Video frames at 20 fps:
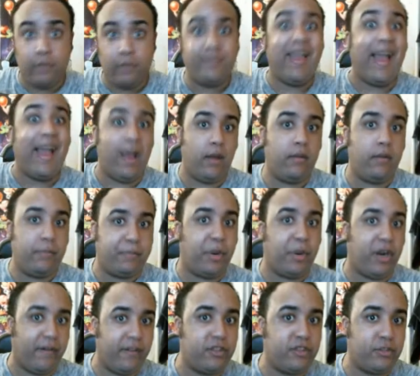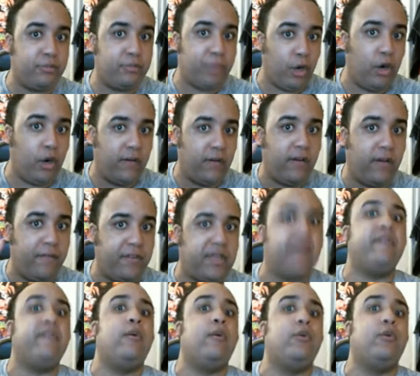That part of the
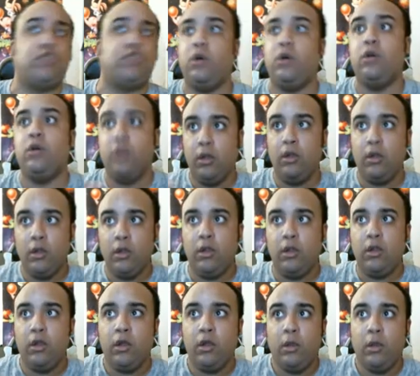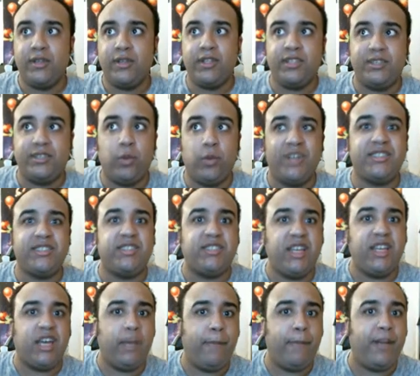Kevin Owens show was the
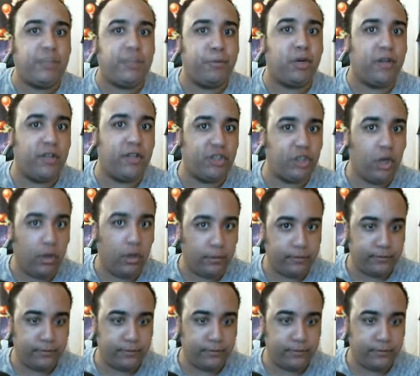second best part of the show.